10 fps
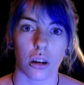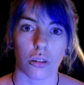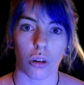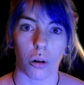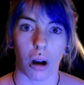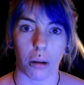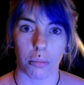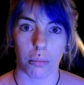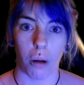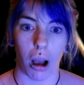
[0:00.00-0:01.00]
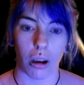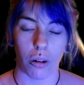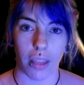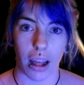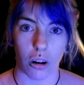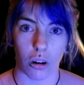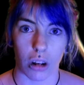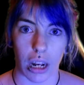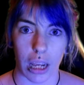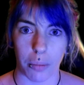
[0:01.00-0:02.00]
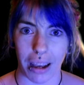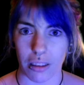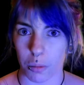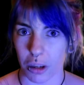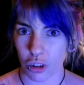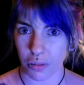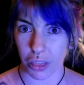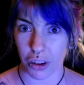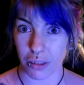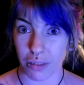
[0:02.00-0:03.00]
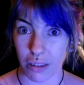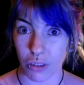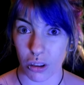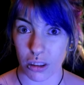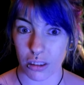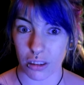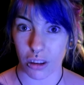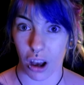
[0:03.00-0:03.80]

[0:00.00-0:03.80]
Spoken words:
So I got that on an eBay special for $35.